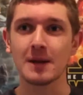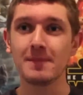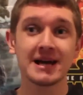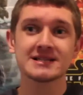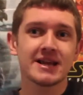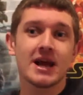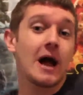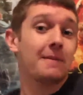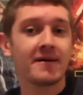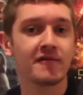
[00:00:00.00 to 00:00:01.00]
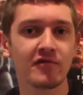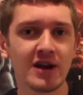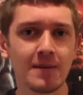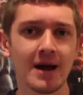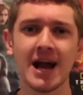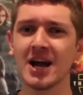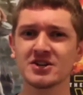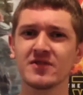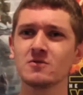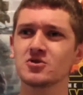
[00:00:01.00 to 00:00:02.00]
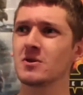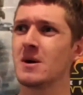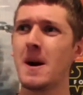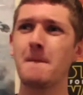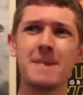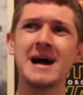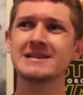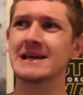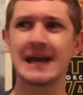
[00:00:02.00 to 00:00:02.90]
It makes like Iron Man 3 and Age of Ultron better.